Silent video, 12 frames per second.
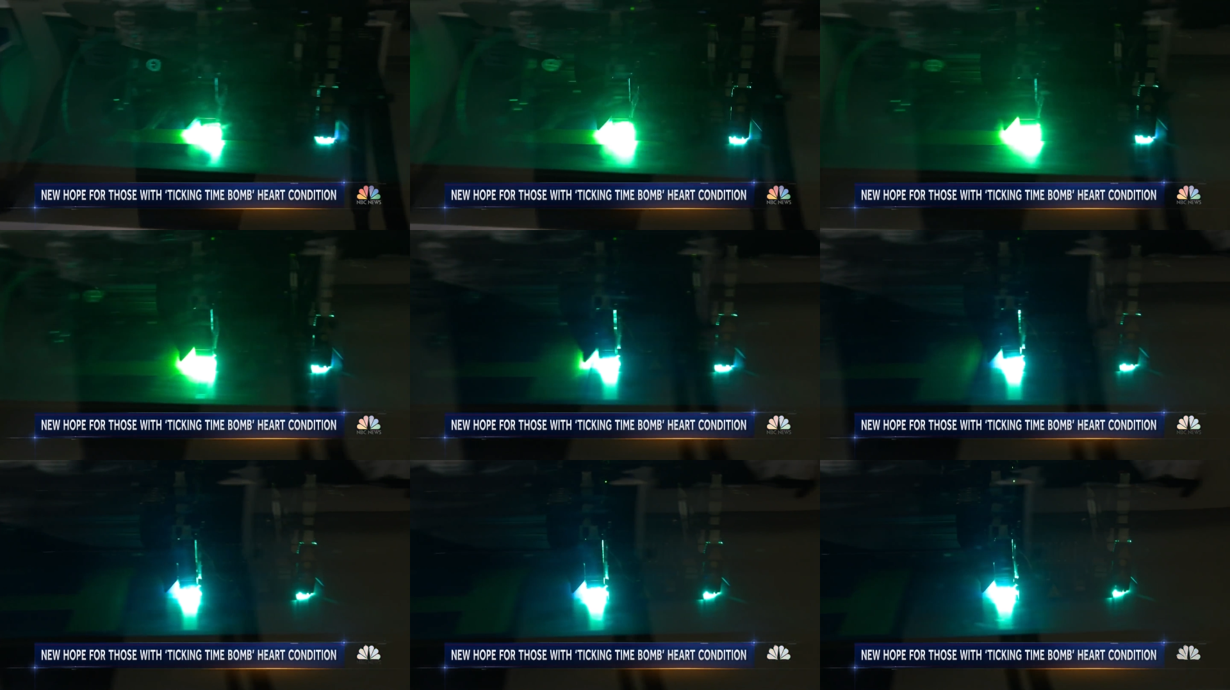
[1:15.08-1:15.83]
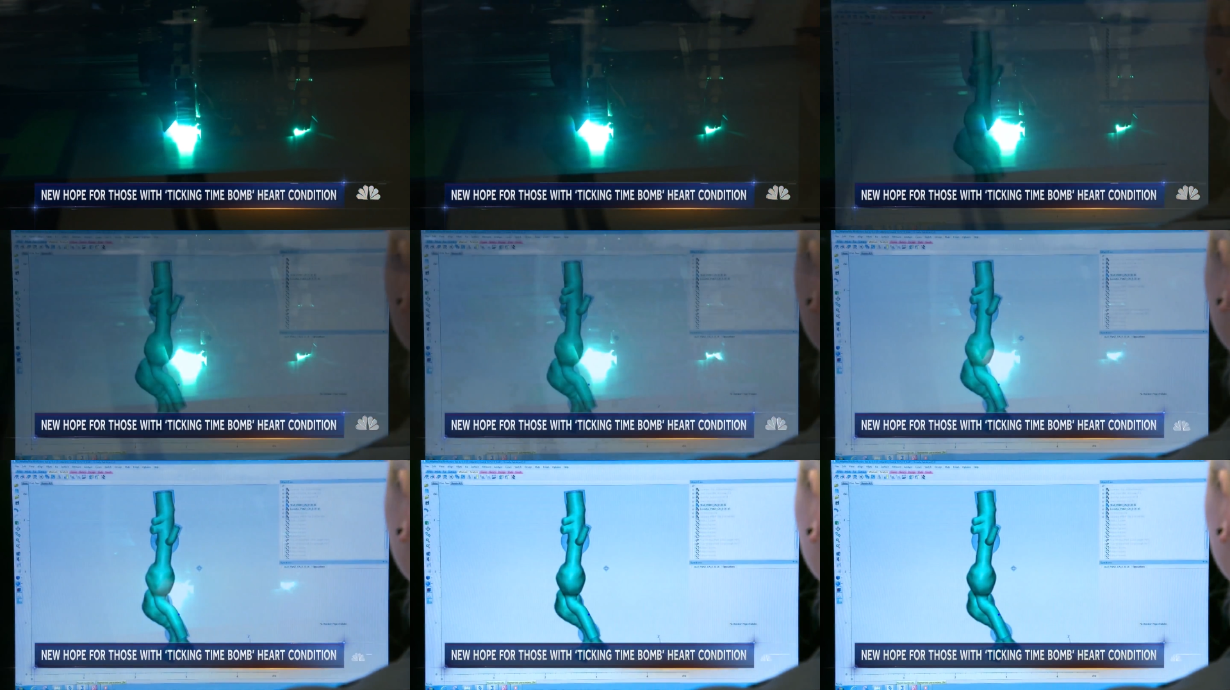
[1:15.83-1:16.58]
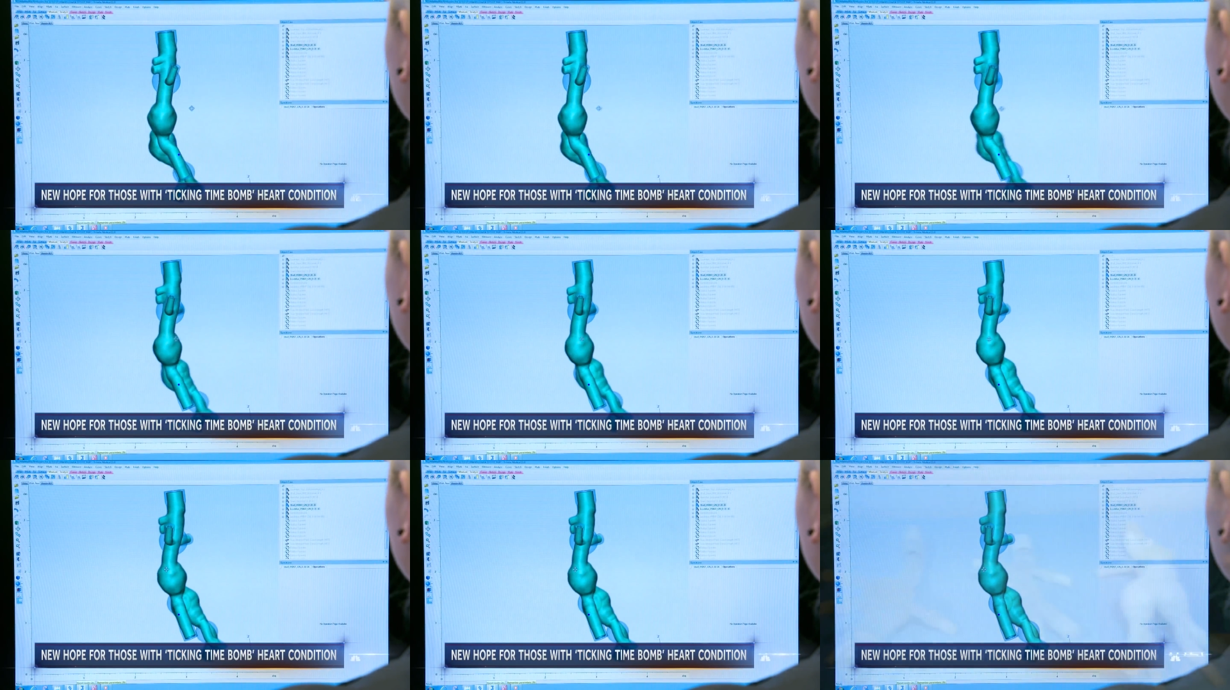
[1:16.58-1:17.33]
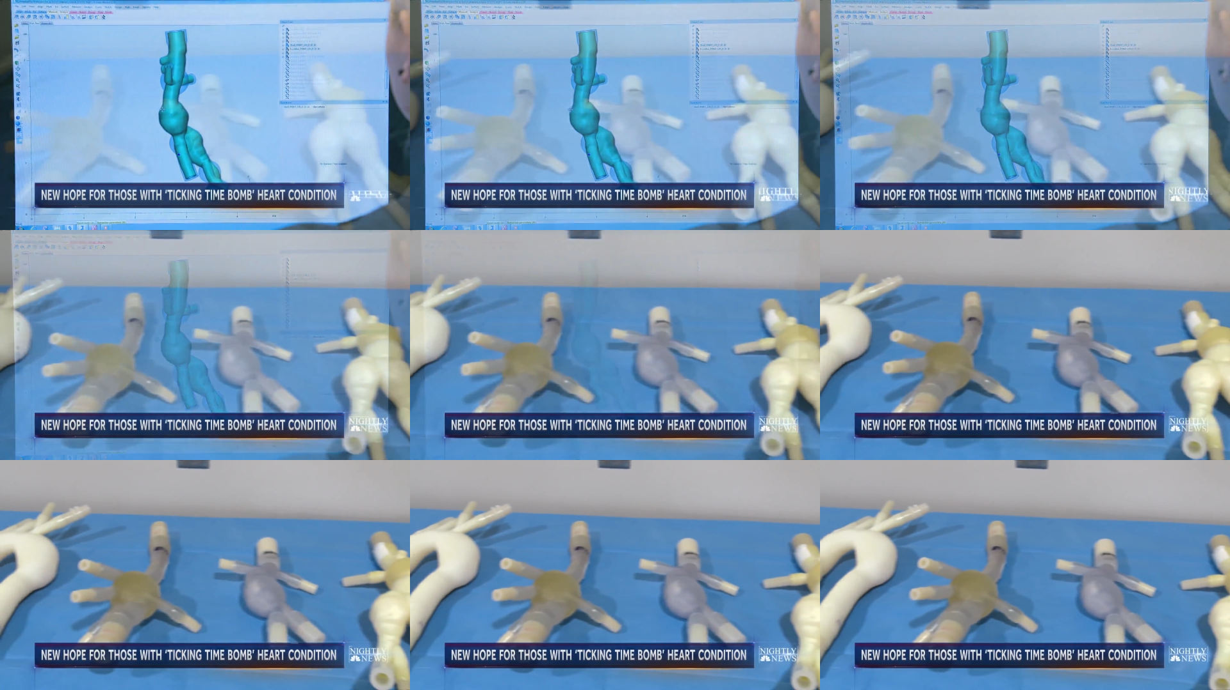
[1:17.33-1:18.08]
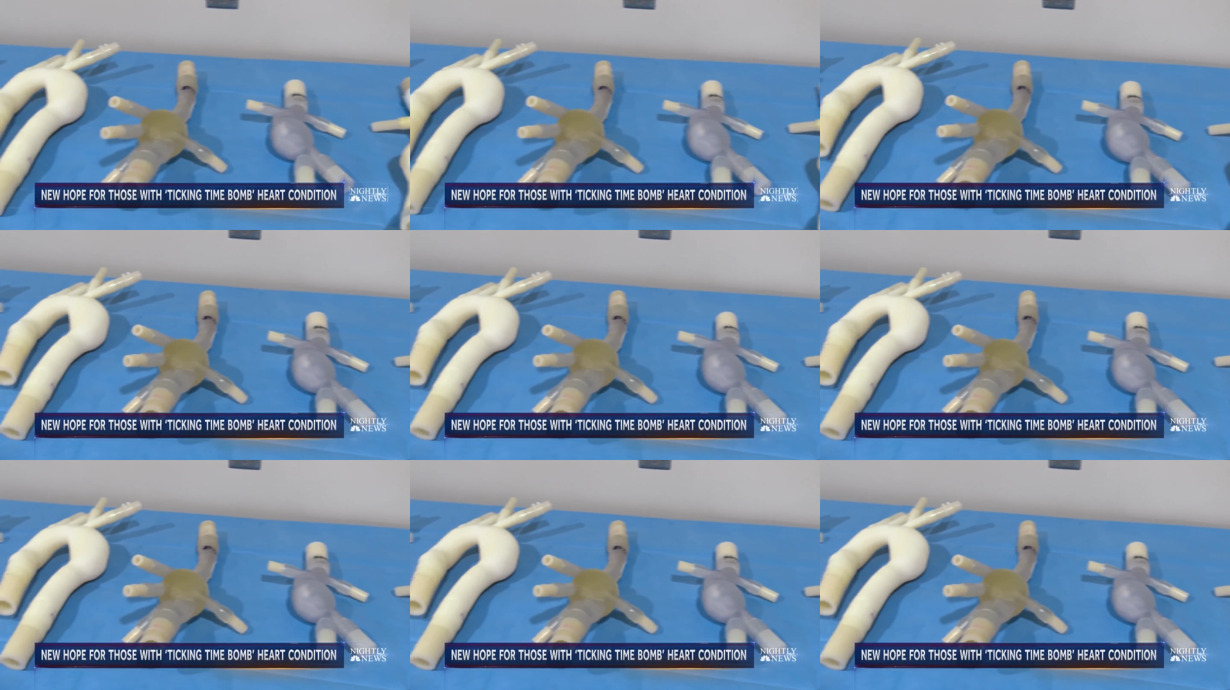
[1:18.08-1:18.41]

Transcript: (no speaker visible)